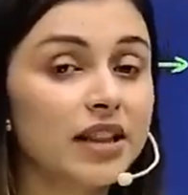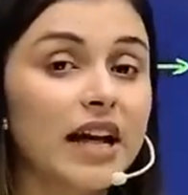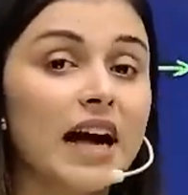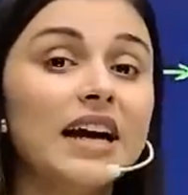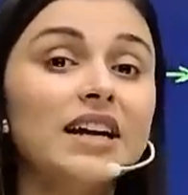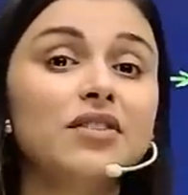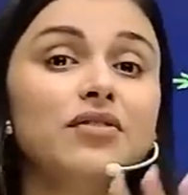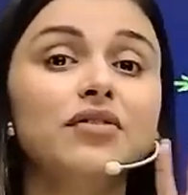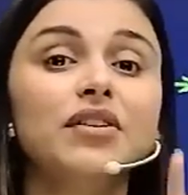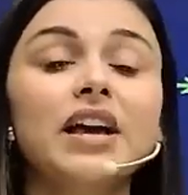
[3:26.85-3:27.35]

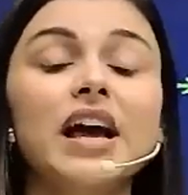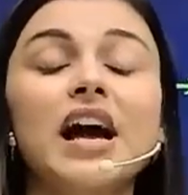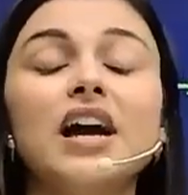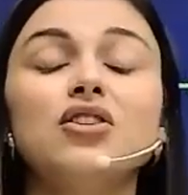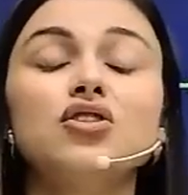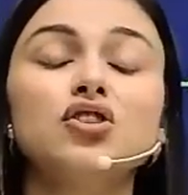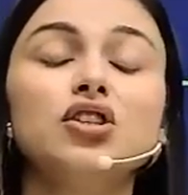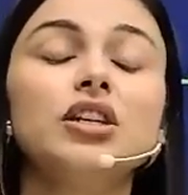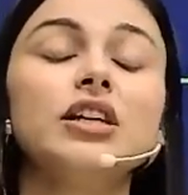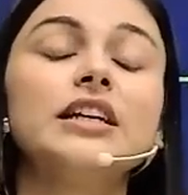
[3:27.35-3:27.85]
that we
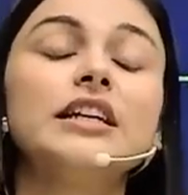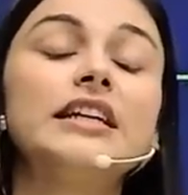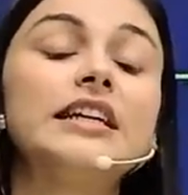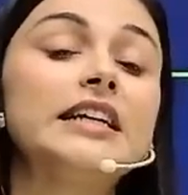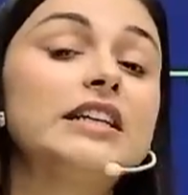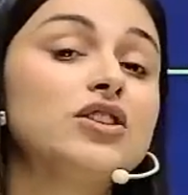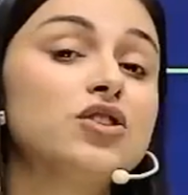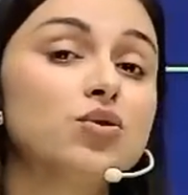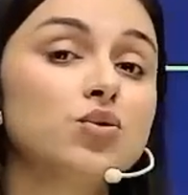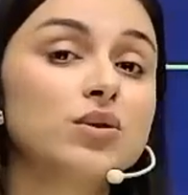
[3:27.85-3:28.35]
actually
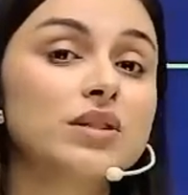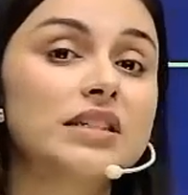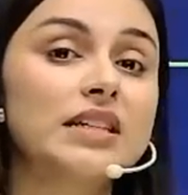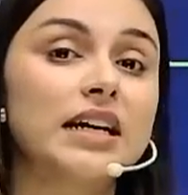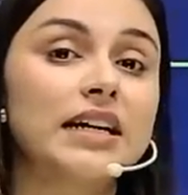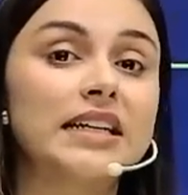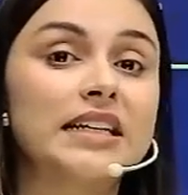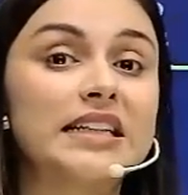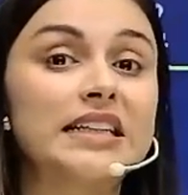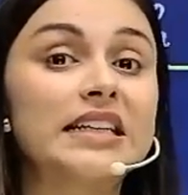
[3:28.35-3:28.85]
need to
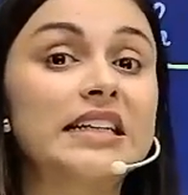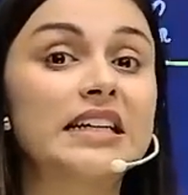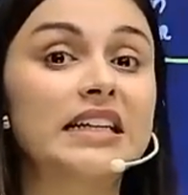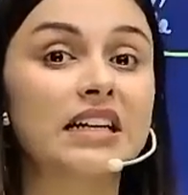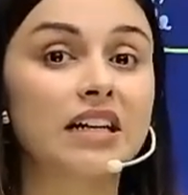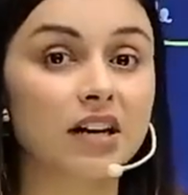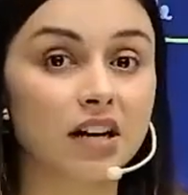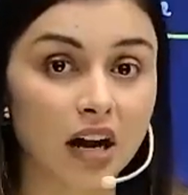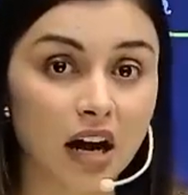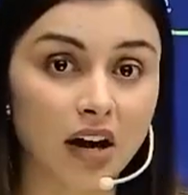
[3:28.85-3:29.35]
study the
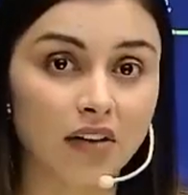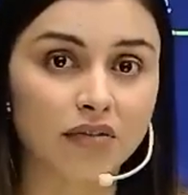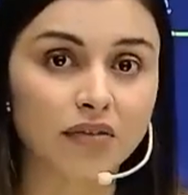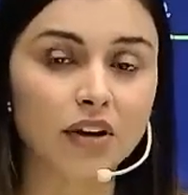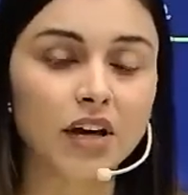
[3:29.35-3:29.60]
graph